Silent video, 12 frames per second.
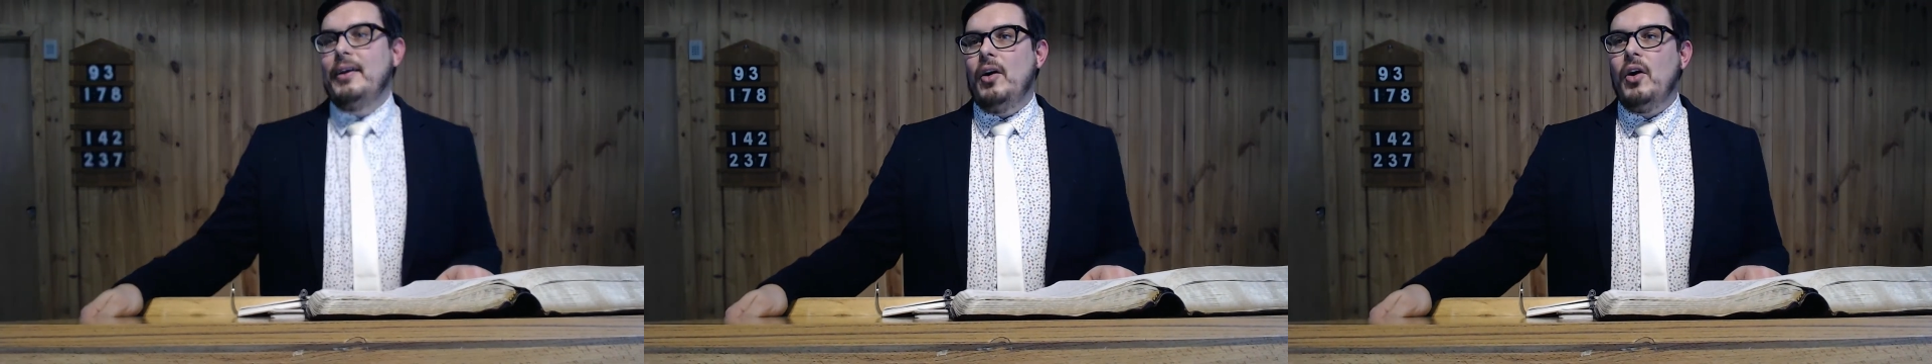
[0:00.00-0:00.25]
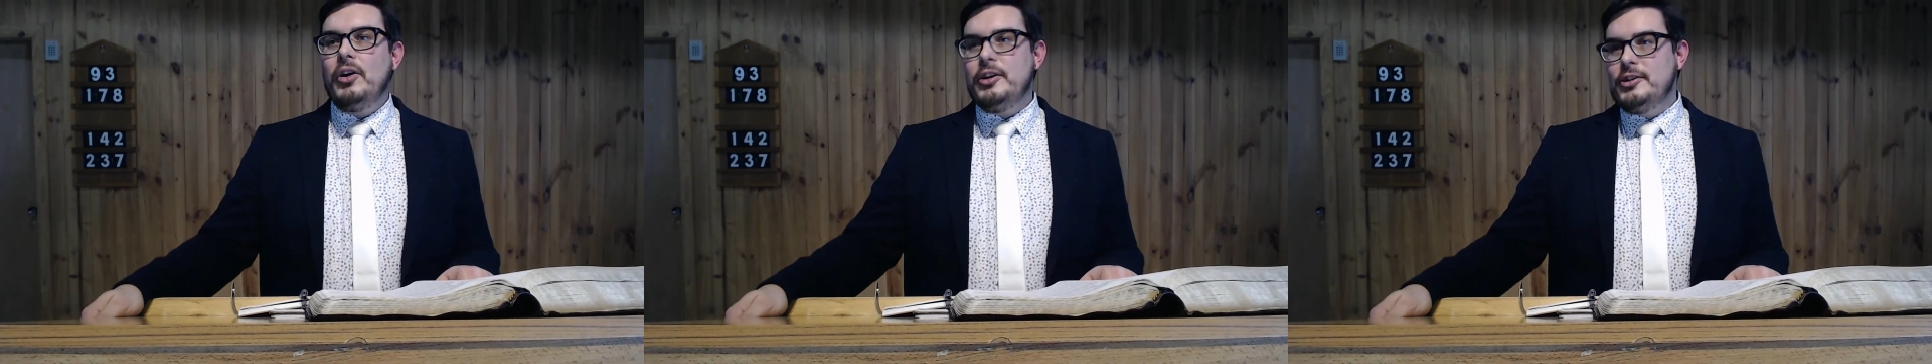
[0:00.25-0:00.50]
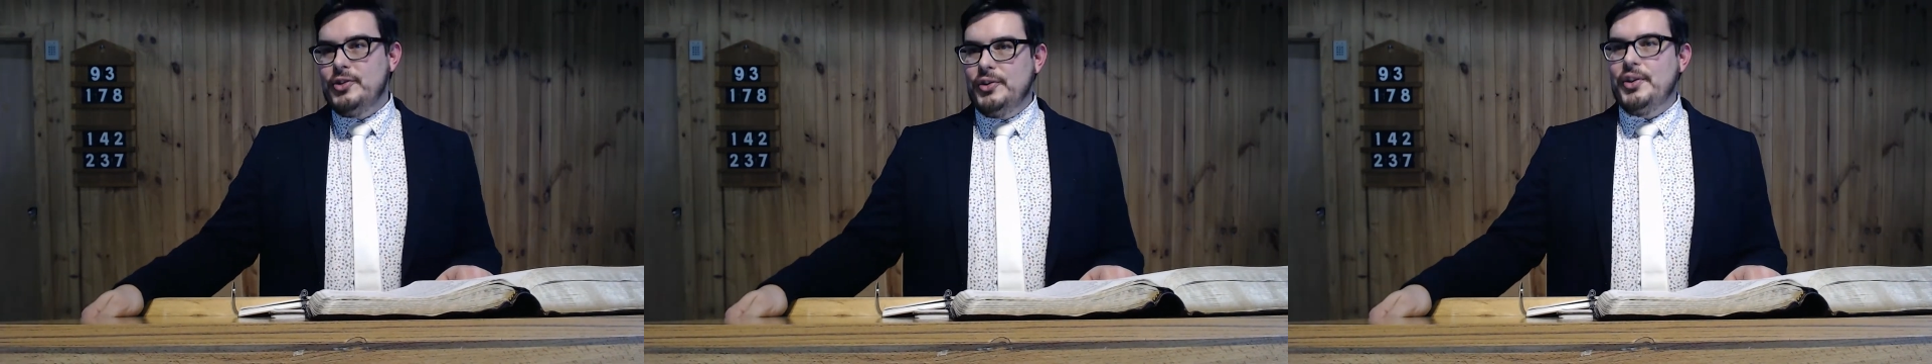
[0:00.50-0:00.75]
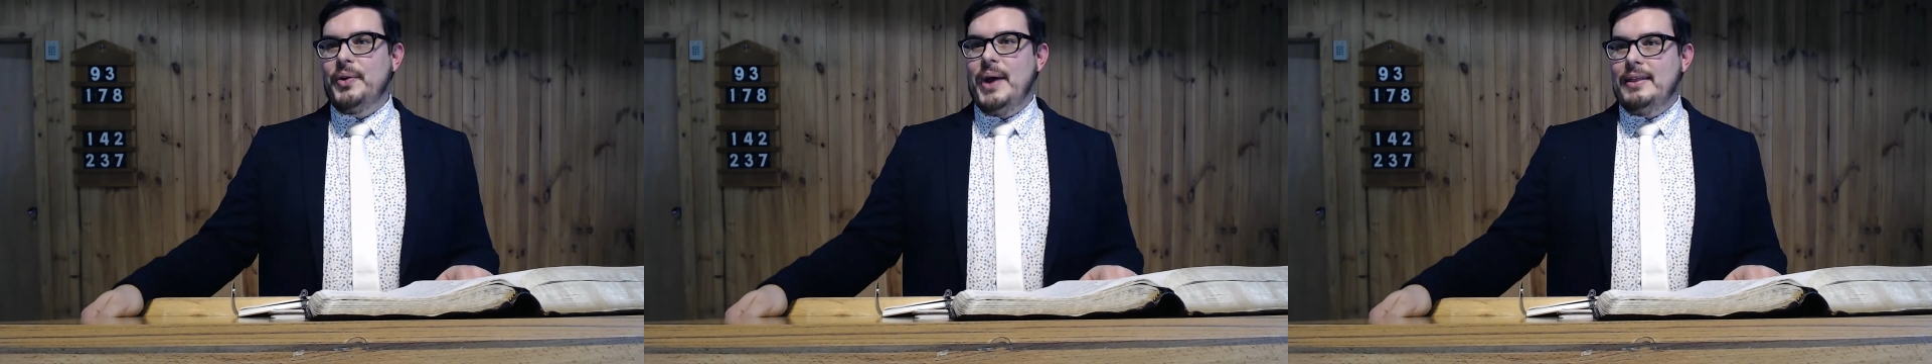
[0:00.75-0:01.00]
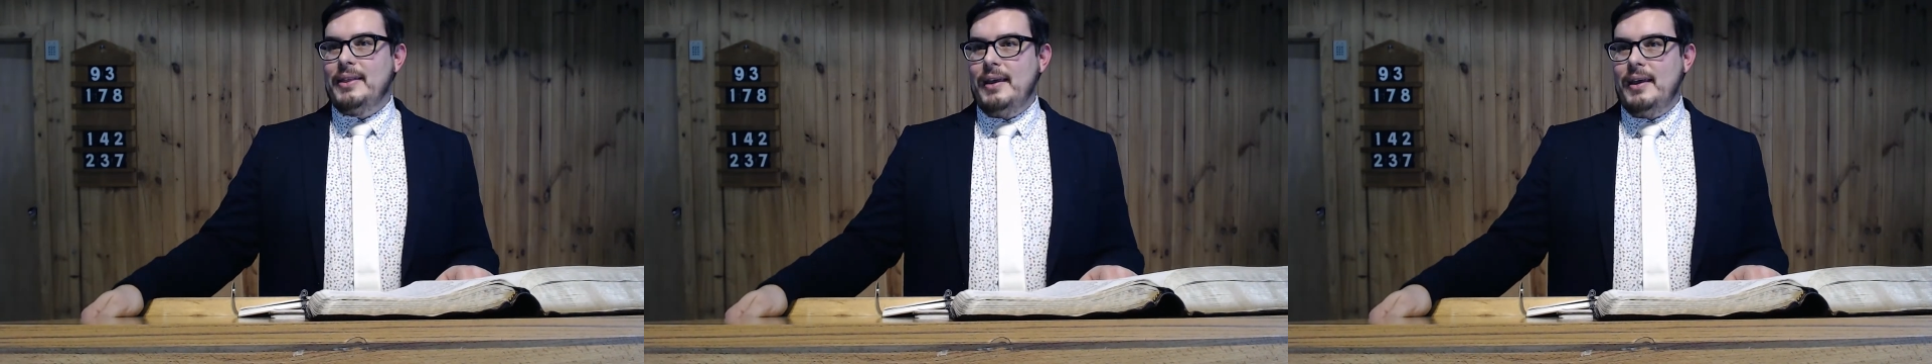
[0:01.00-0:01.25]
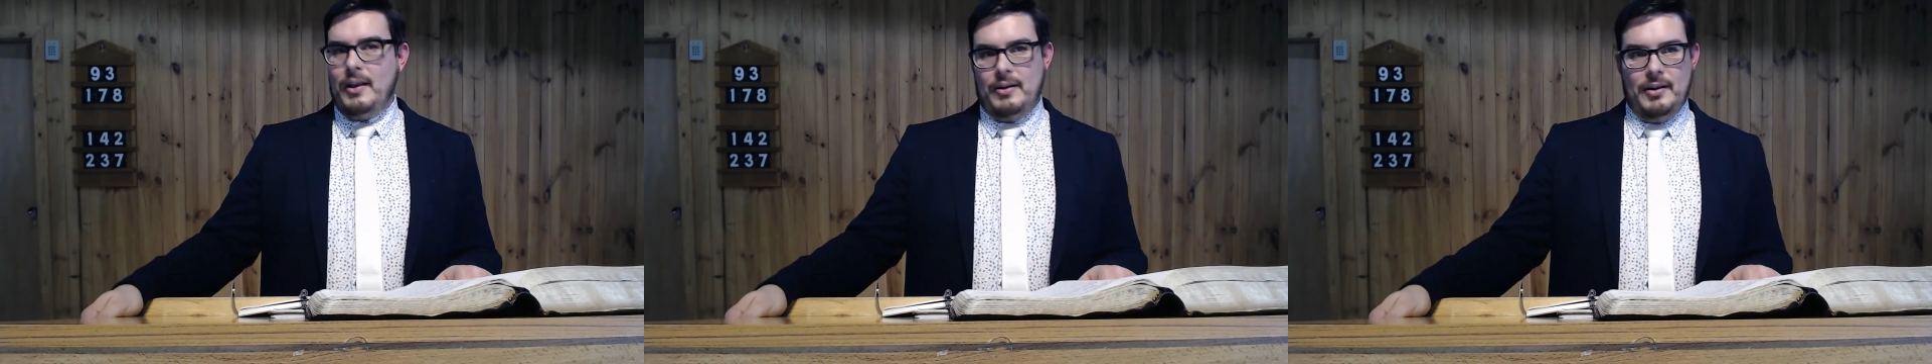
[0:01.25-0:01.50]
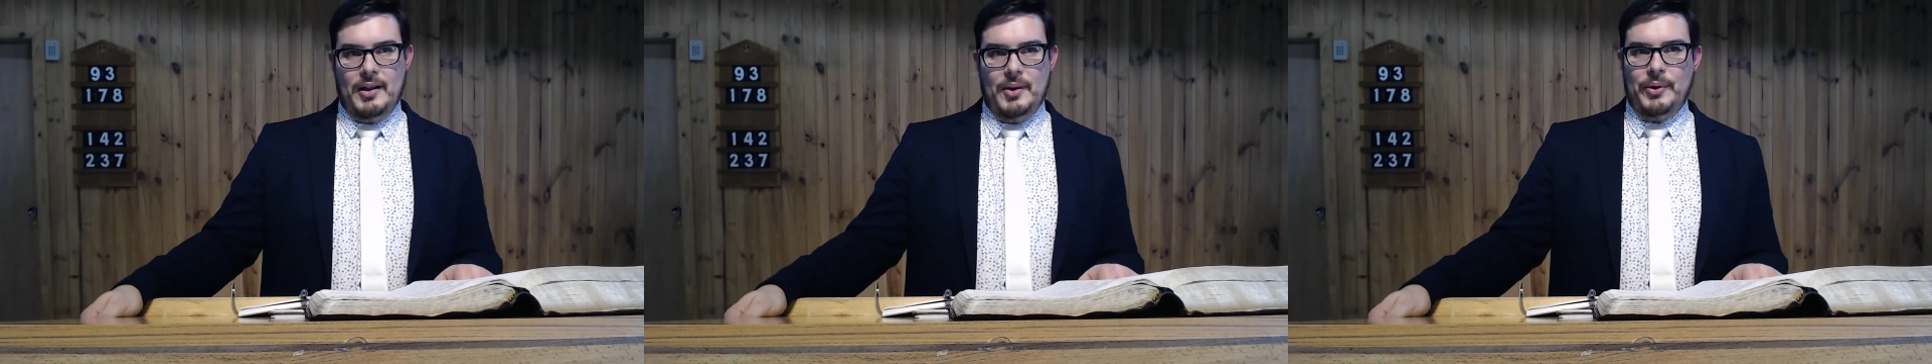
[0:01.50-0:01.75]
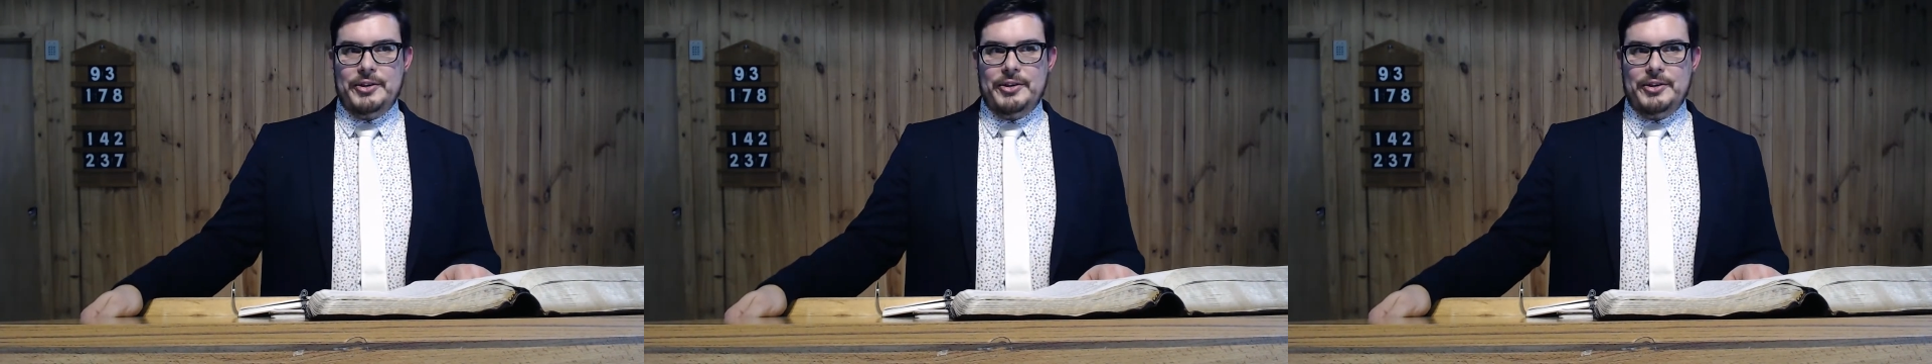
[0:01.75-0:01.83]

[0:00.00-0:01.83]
Oh, you're doing the right thing. Oh, well,